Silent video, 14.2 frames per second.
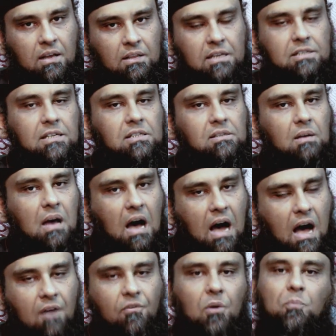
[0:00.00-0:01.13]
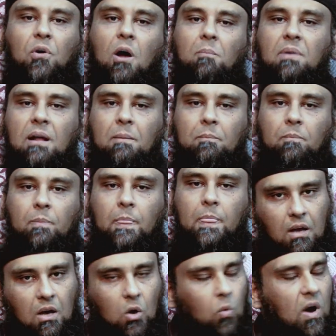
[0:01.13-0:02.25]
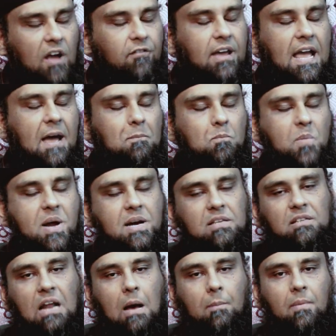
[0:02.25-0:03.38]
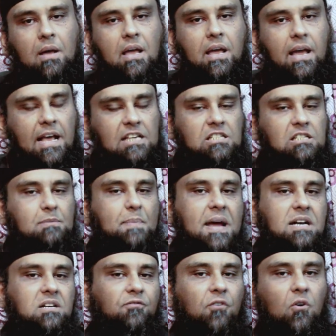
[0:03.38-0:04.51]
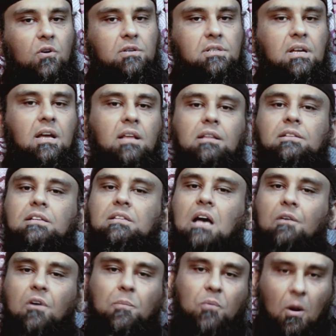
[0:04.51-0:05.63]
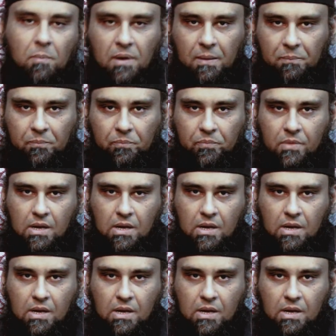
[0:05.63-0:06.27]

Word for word: This is our problem. Why we have made Islam a spent force? This is our problem.